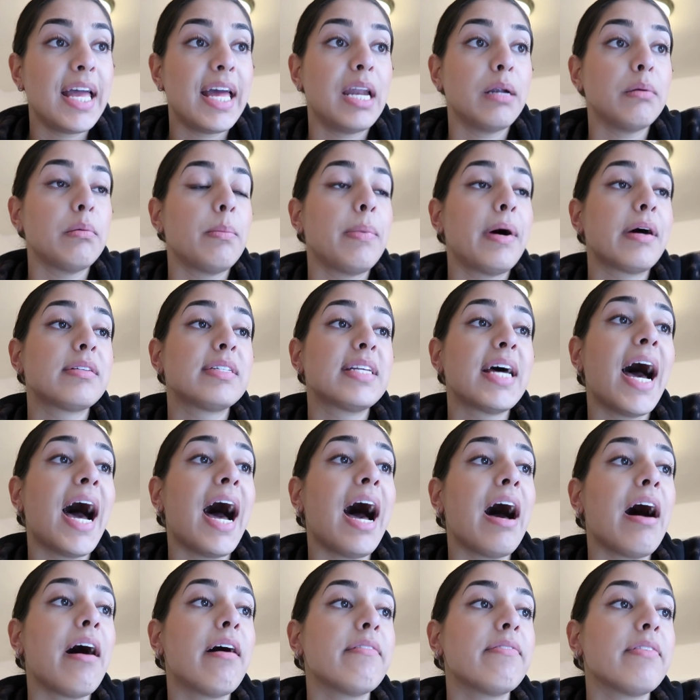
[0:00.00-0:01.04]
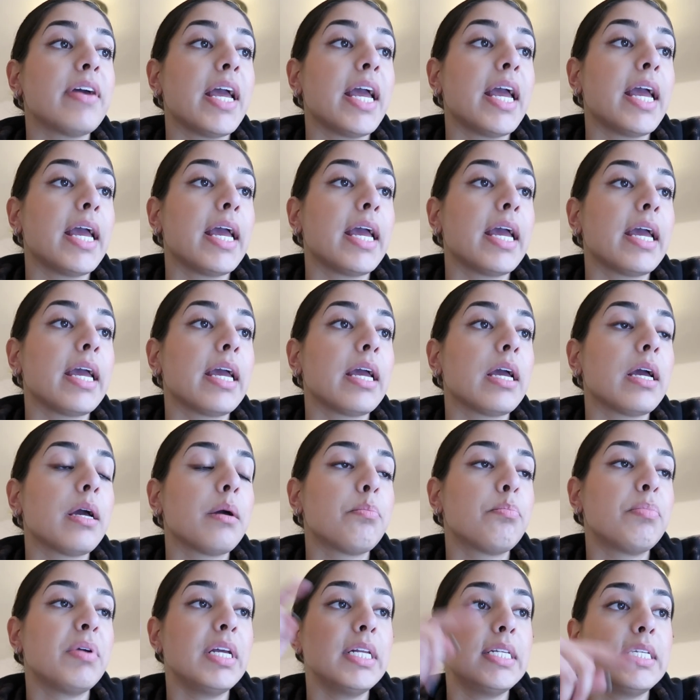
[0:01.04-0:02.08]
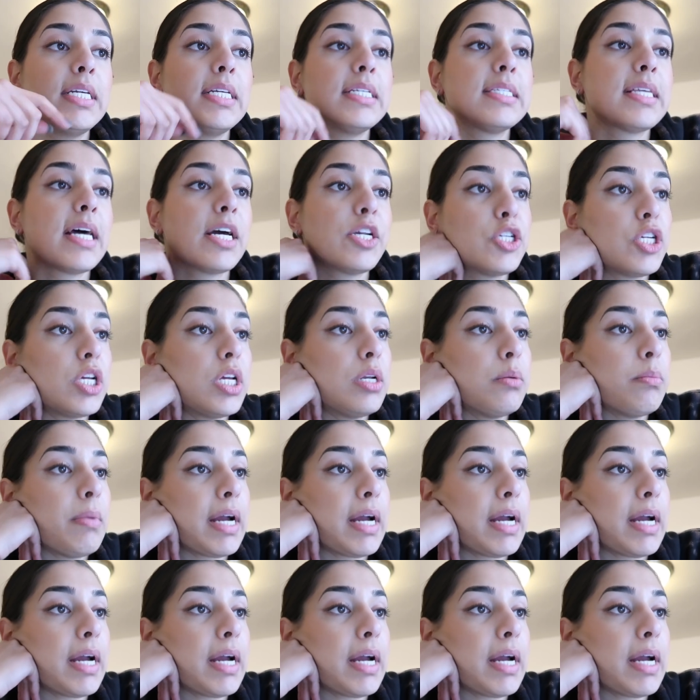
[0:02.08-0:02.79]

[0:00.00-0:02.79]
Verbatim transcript: and I'm about to have a P T session.